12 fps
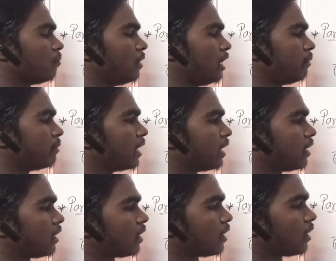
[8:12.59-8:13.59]
b
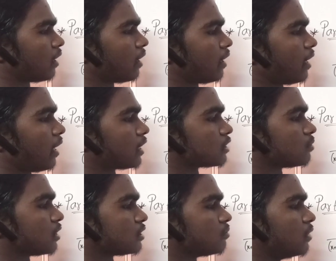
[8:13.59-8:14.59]
by x
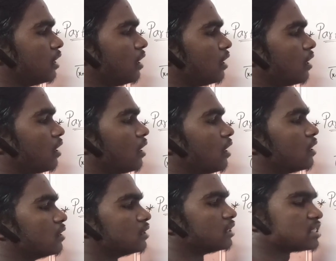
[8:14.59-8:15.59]
plus b.
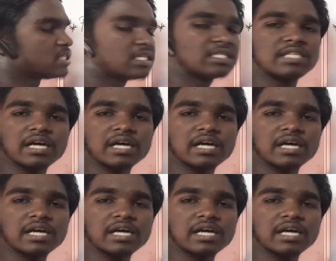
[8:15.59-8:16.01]
This is